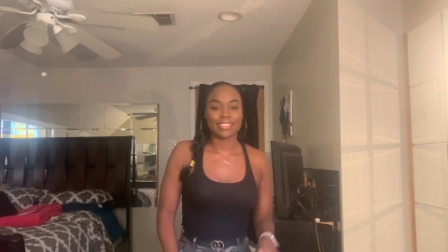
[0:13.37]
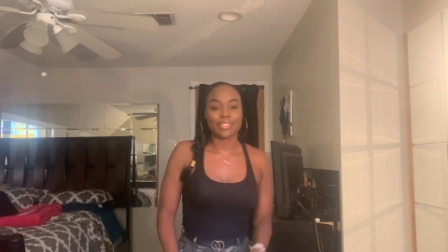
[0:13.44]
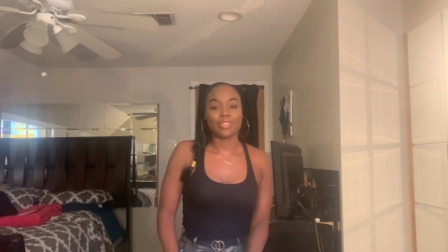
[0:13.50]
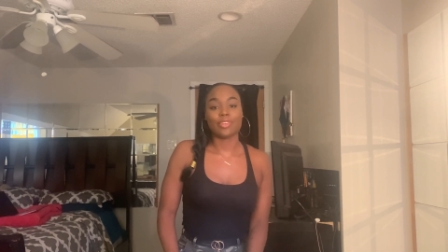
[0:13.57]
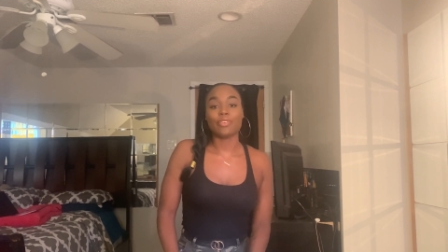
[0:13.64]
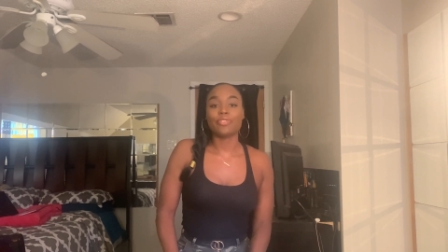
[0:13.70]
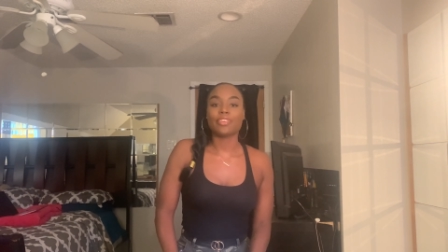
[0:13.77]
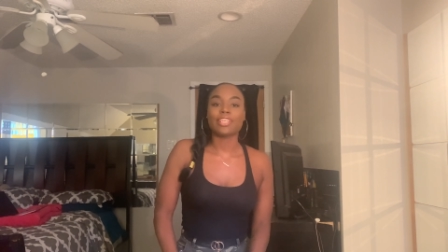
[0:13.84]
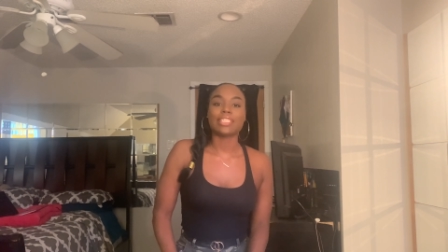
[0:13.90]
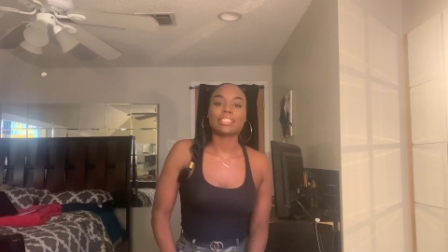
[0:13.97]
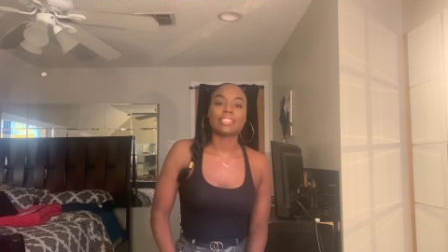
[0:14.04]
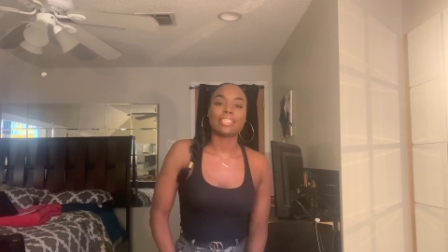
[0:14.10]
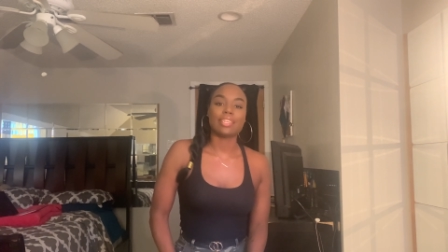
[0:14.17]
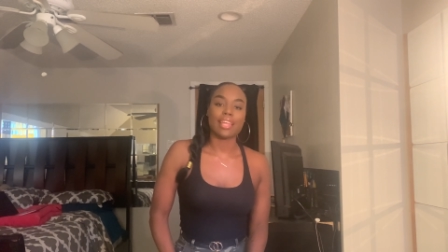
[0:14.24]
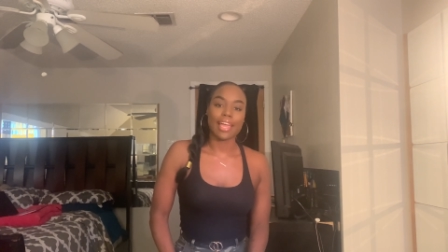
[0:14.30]
So don't
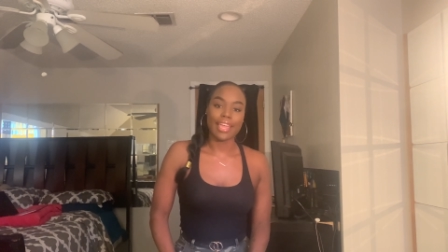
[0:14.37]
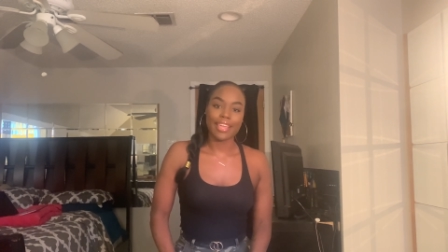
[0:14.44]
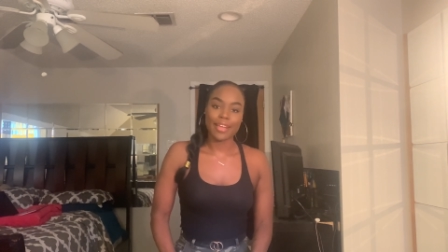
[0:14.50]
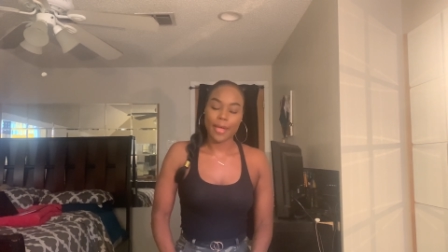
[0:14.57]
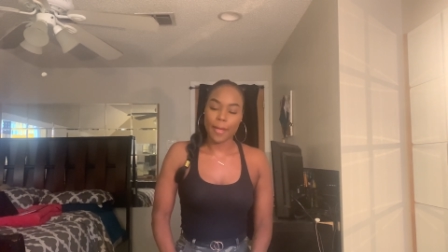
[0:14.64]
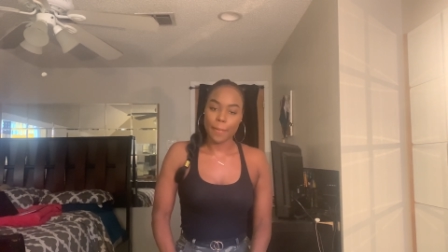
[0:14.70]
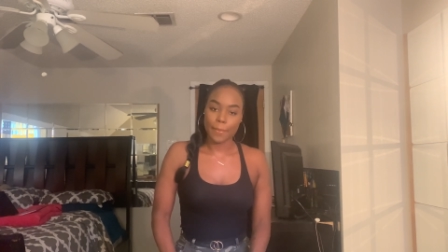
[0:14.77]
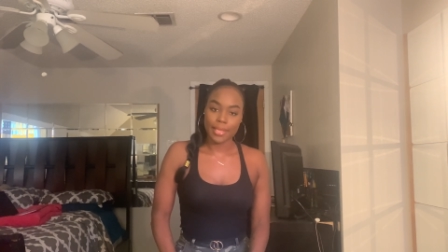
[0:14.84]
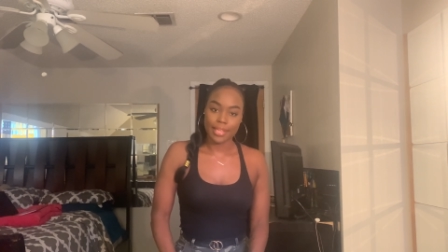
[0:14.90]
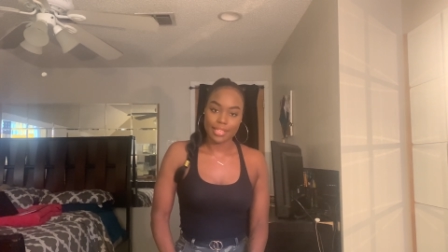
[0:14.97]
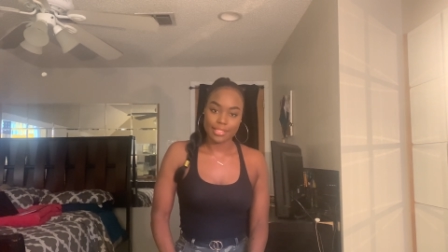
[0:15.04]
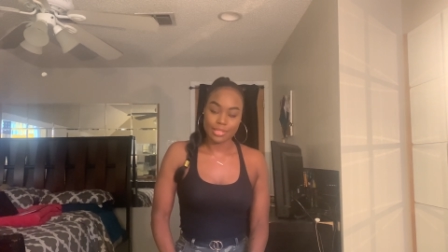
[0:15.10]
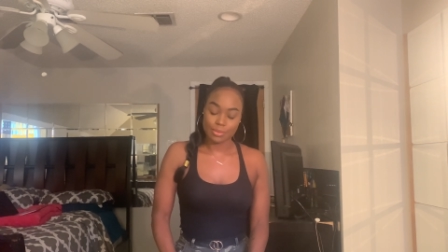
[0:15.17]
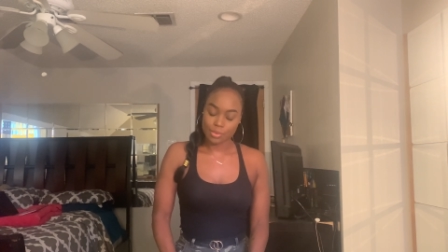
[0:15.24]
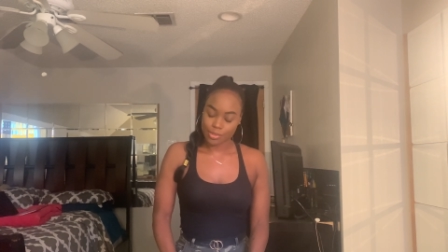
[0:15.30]
forget to like, comment,
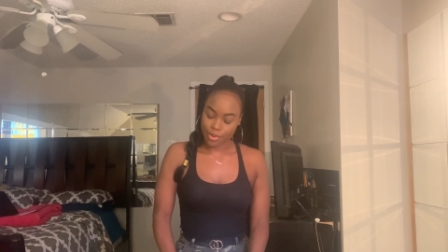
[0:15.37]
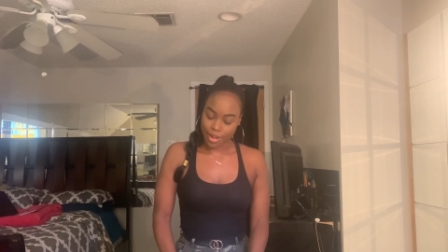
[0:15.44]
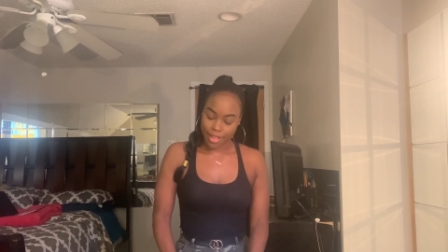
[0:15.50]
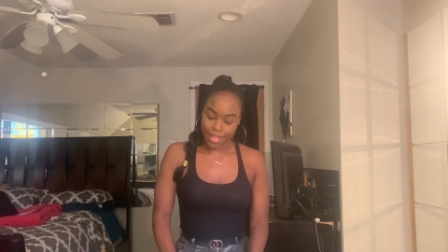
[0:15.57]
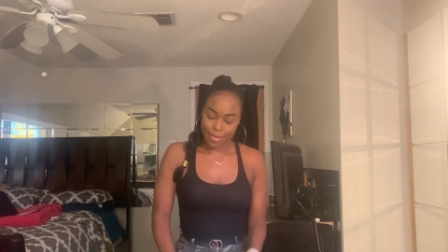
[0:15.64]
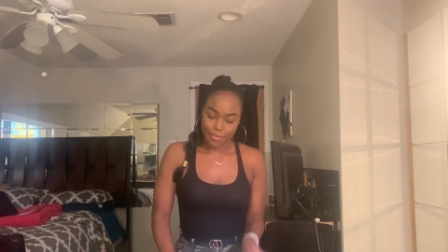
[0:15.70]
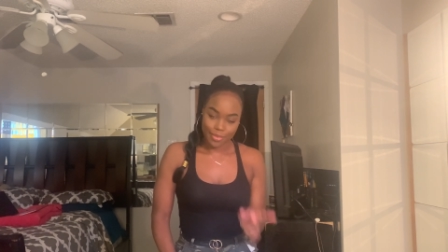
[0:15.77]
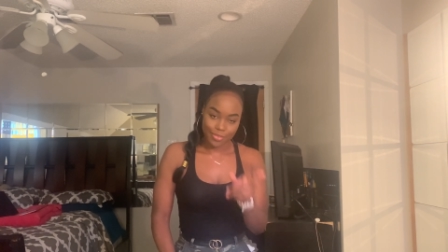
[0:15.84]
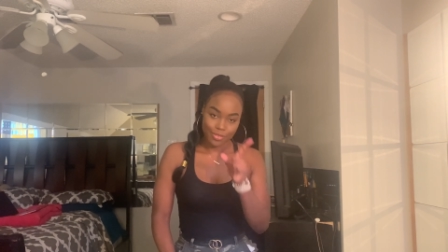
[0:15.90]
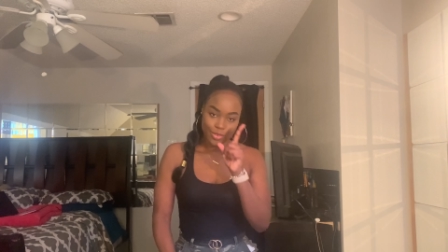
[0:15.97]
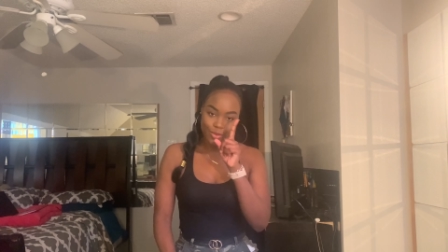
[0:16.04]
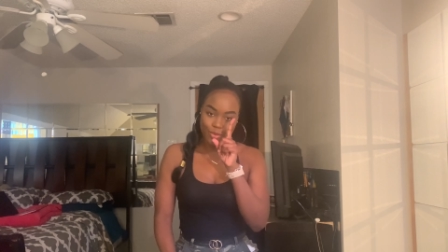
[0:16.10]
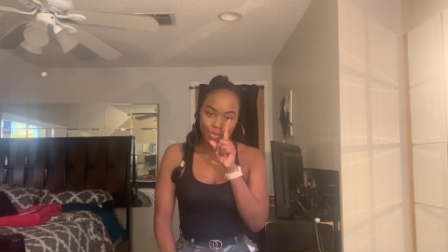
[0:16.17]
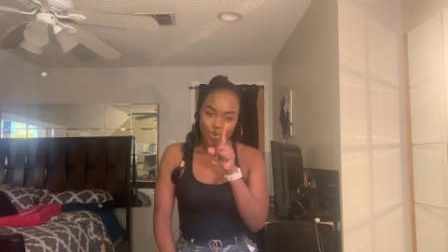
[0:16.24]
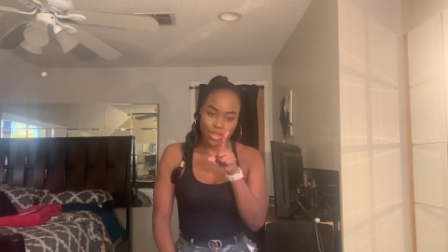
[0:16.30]
and subscribe if
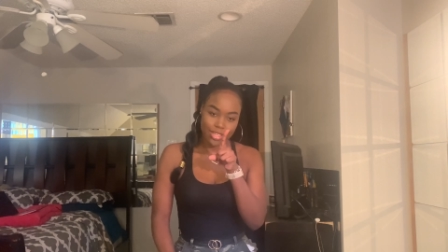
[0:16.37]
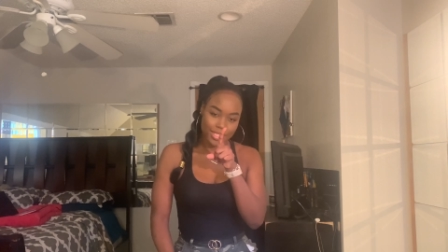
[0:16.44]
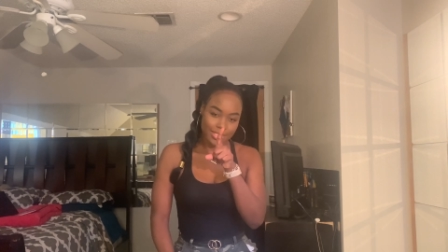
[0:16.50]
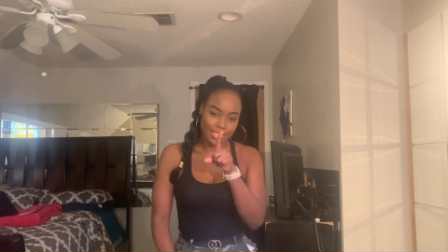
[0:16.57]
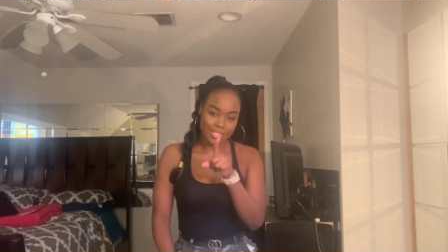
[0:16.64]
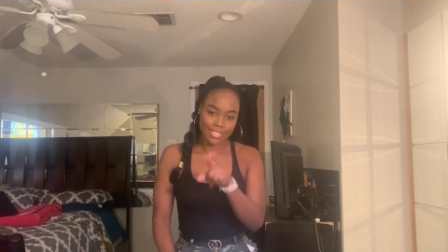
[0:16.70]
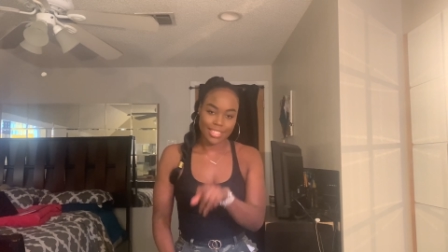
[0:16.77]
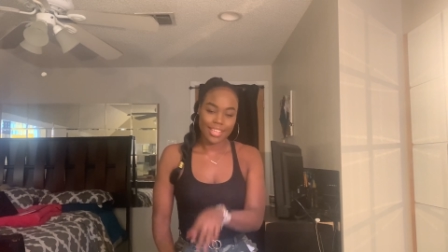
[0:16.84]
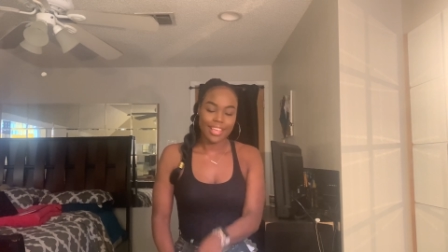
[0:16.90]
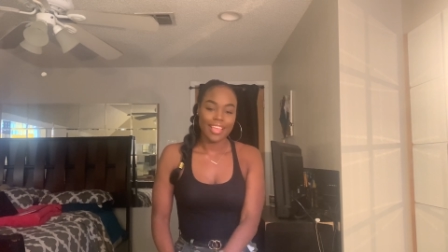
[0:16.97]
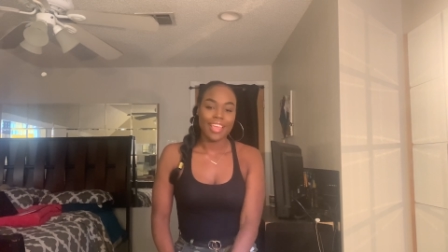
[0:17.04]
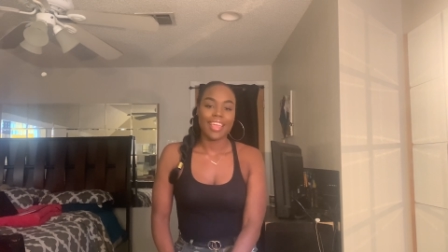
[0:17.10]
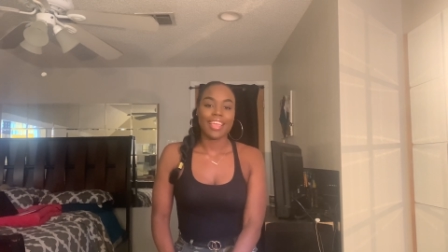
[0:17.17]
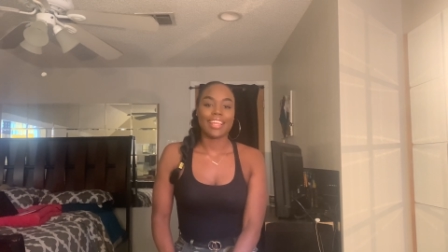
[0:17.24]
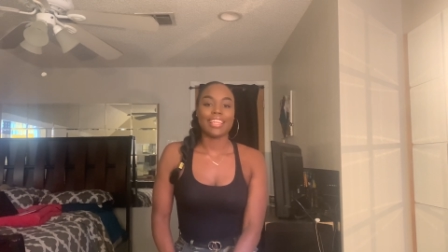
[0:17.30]
you want.
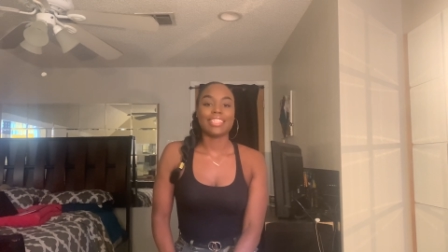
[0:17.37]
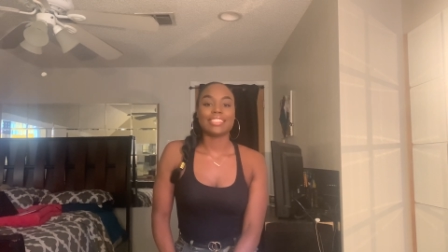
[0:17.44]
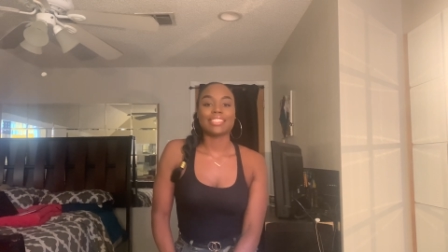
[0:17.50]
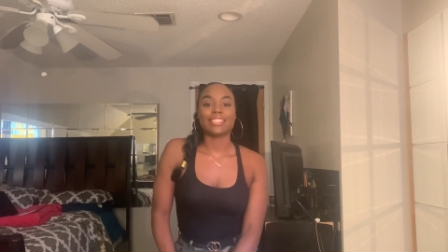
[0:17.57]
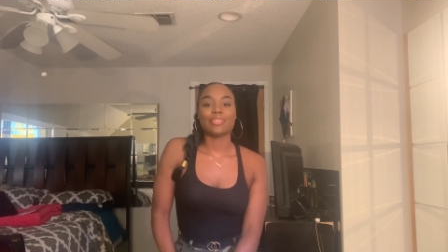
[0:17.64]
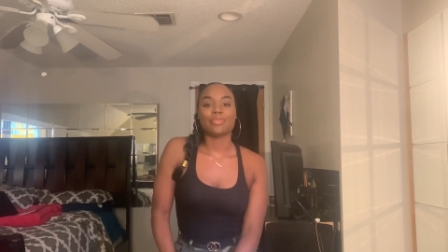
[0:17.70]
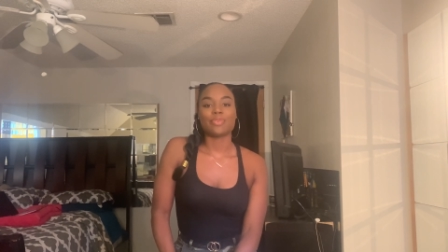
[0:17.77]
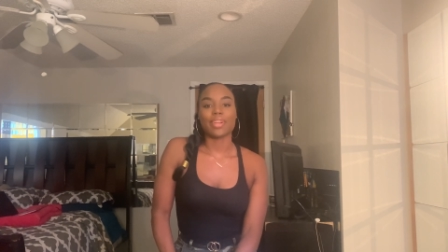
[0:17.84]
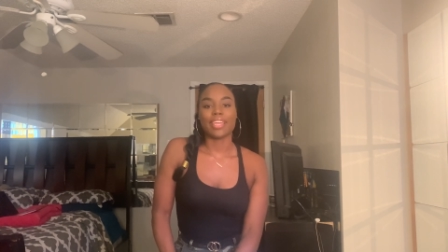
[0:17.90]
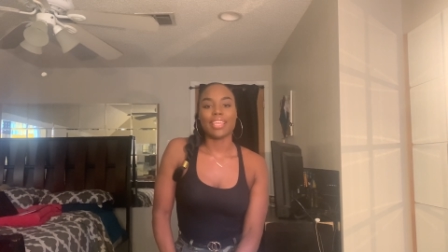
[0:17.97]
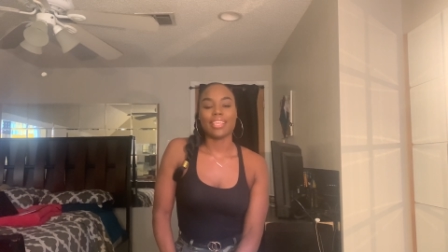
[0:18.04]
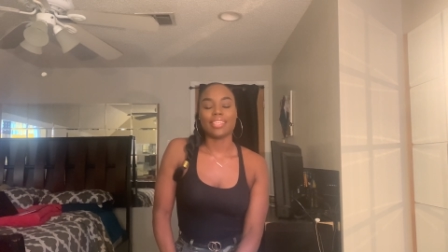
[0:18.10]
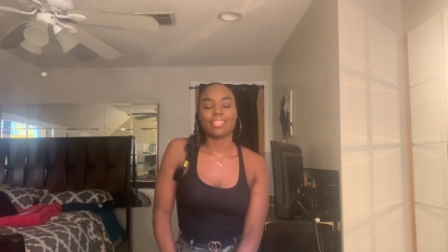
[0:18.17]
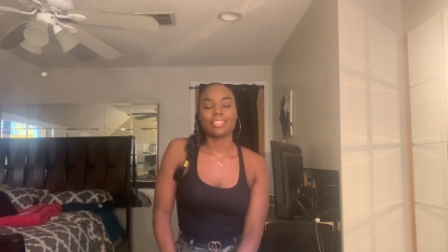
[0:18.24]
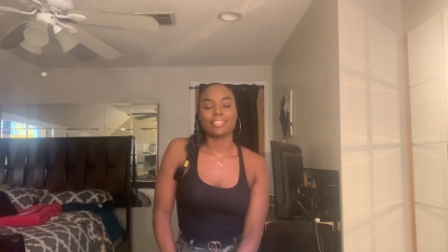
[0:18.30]
And let's get
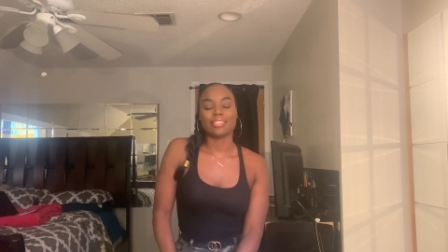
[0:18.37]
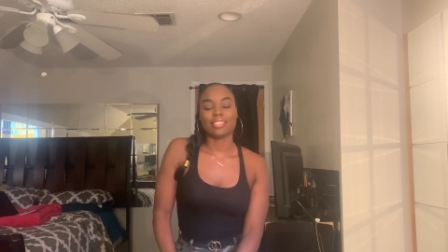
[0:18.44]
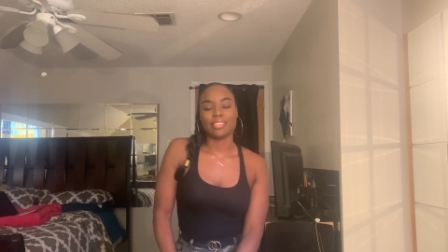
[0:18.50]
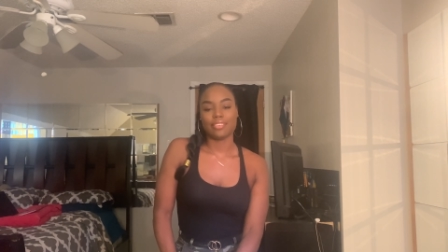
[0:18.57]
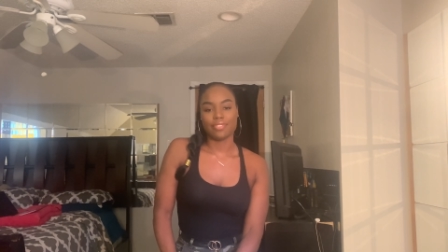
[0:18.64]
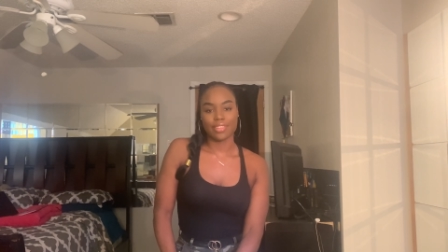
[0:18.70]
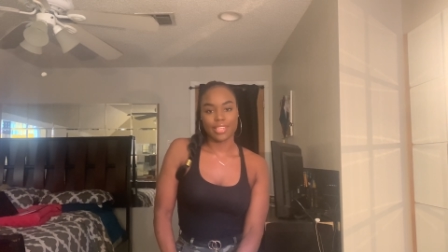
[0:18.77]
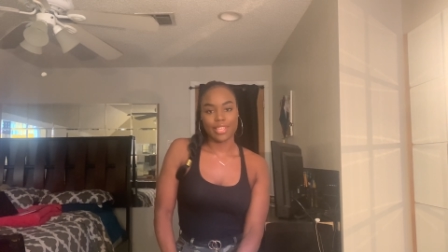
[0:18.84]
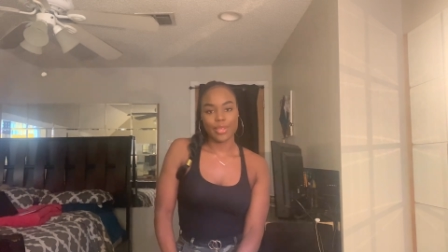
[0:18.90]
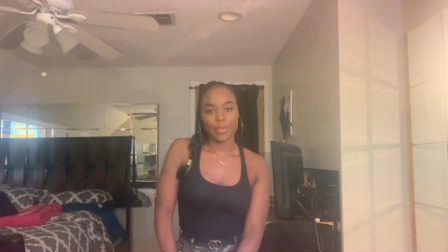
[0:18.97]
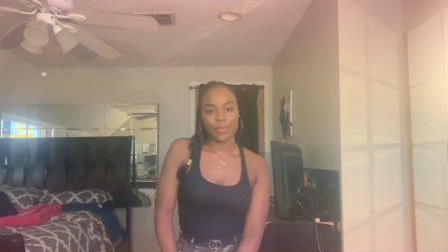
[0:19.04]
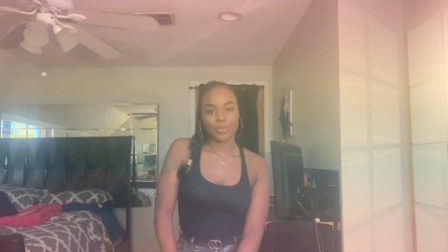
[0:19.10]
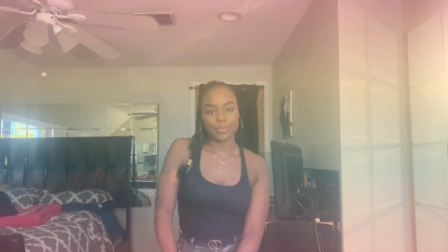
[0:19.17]
right into the video.